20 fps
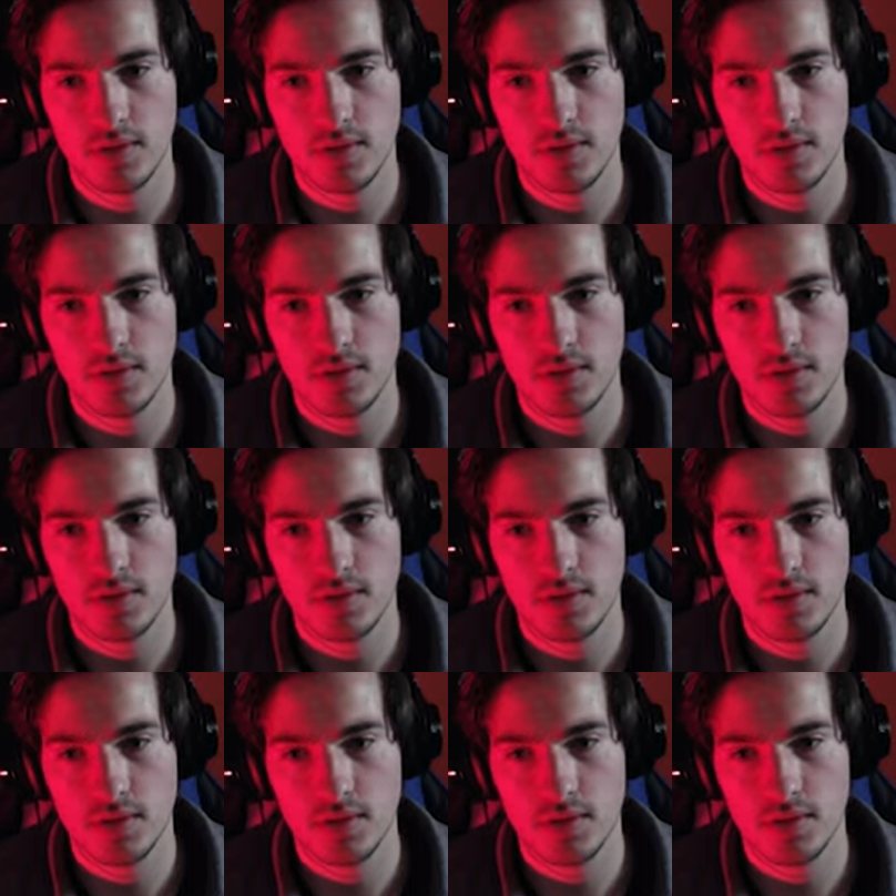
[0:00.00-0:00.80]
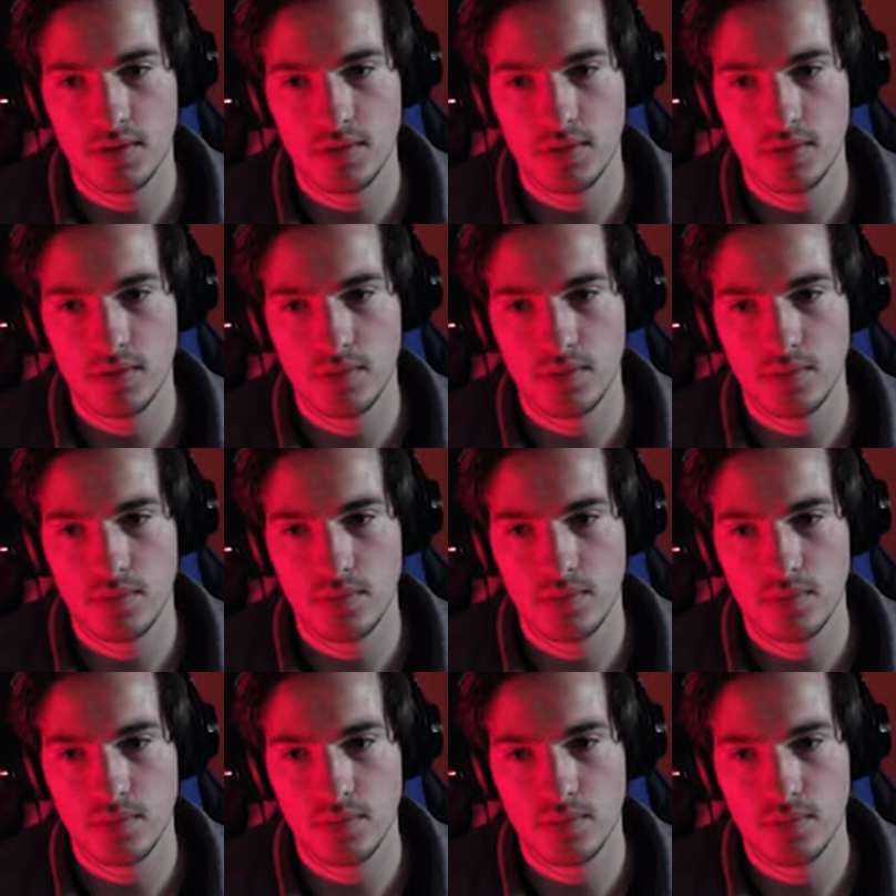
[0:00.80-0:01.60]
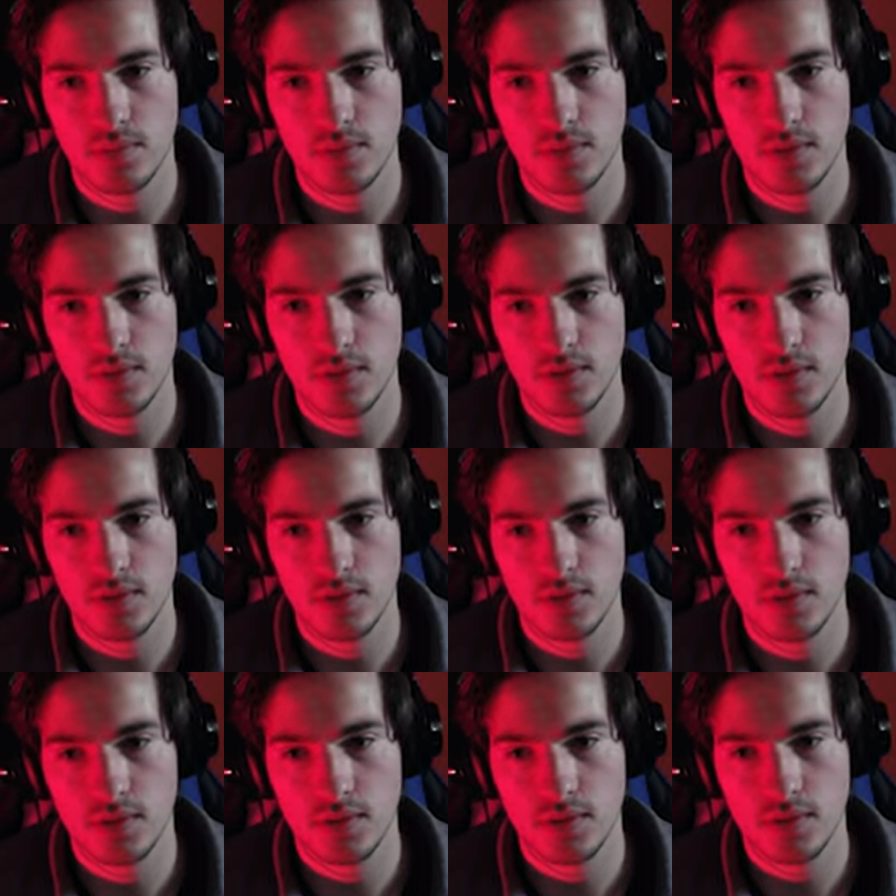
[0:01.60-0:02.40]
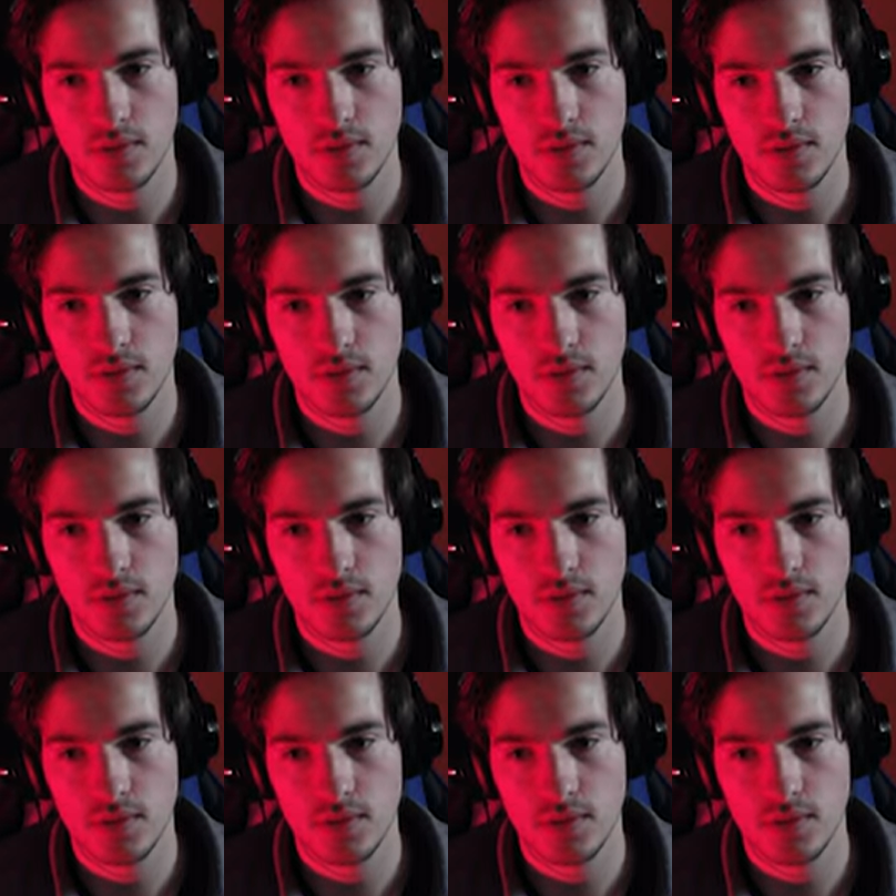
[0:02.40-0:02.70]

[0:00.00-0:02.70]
Nothing is said.